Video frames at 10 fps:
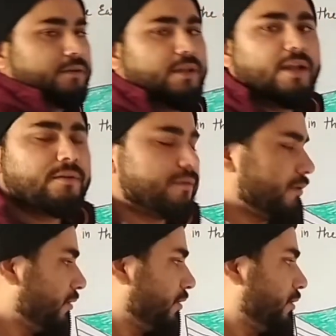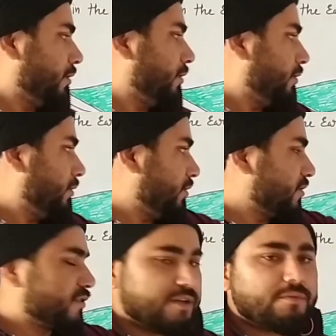then
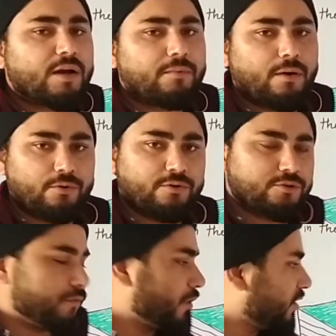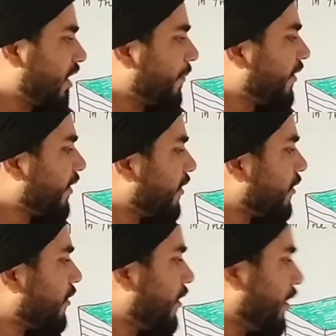the steam come out. So what is happening
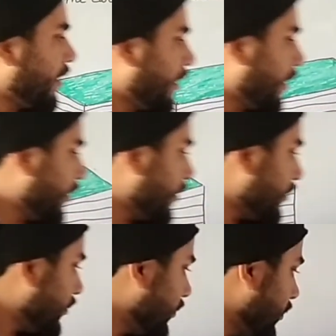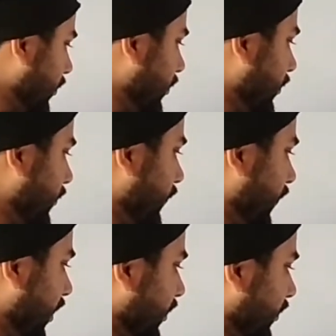here? Here,
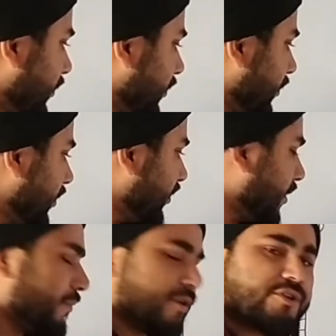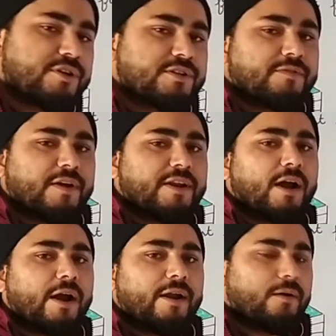when the temperature is very
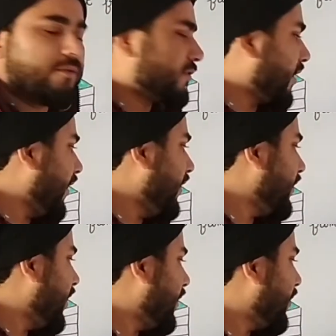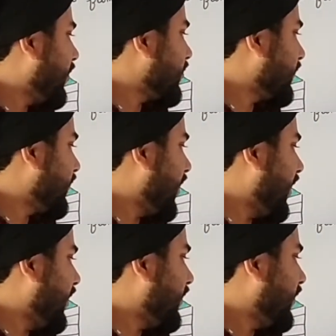high downside, and because of
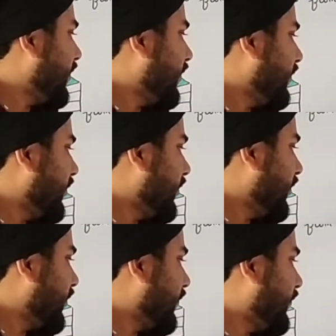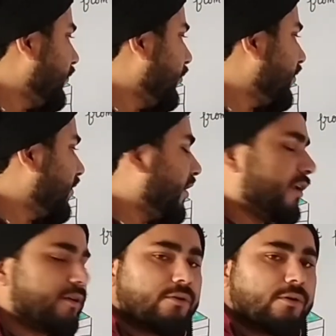that, the food is getting